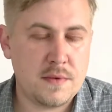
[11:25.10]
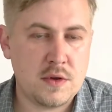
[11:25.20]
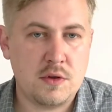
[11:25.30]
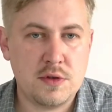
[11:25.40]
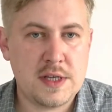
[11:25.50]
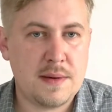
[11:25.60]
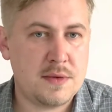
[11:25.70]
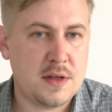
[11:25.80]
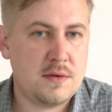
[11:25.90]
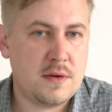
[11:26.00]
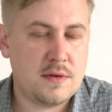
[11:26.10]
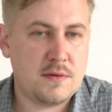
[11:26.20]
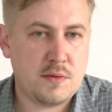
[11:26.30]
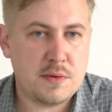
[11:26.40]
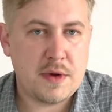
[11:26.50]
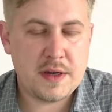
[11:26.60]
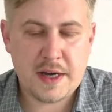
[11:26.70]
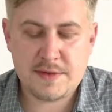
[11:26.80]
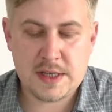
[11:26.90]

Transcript: do something. We may have